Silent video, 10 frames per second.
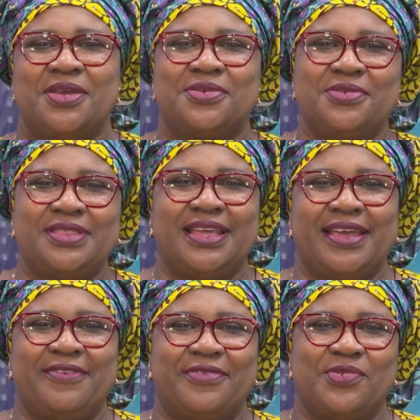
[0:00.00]
Good day,
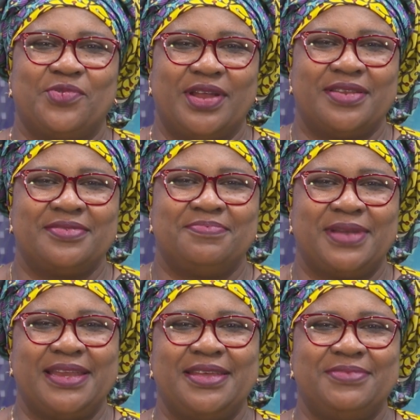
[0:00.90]
everyone.
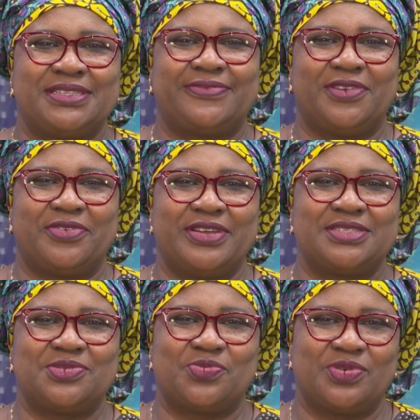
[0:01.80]
My name is
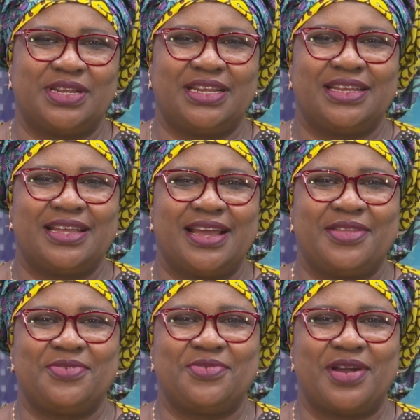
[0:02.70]
Florence Okudele,
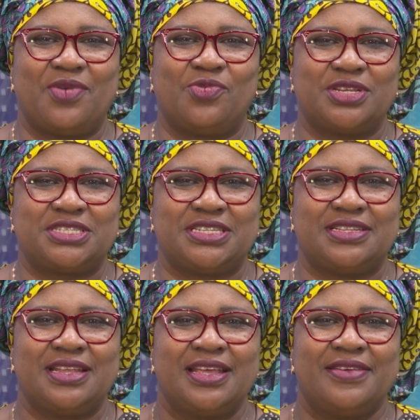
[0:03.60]
and you are
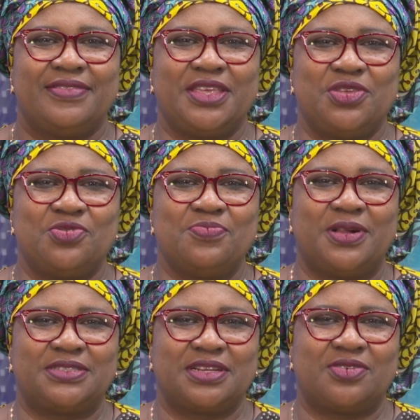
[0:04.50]
watching the U
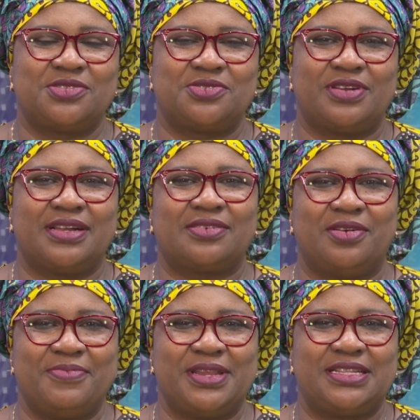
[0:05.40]
Multicultural
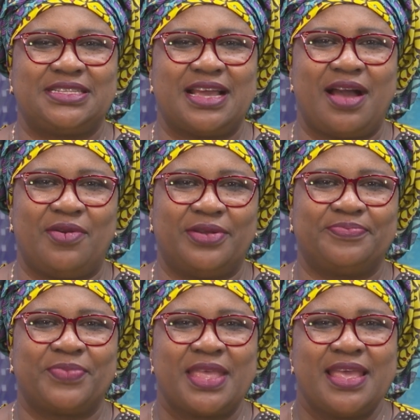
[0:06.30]
Community Hour.
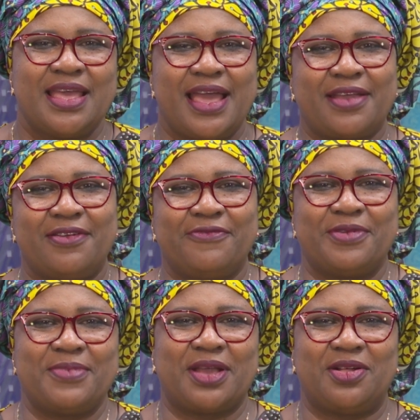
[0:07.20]
I come
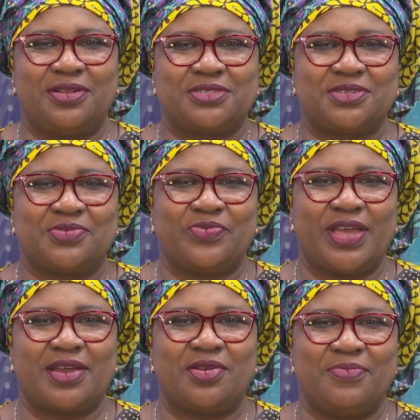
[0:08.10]
from a culture
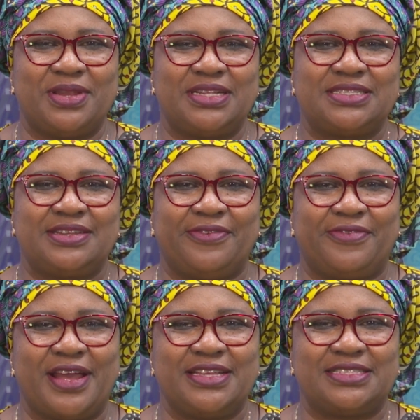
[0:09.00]
where community
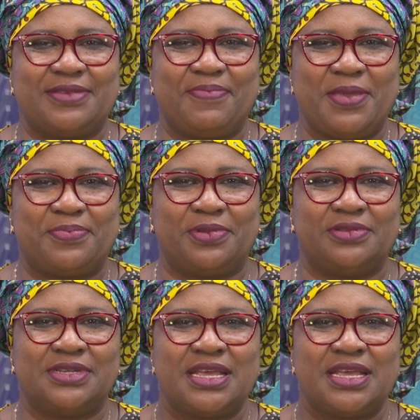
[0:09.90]
defines the people.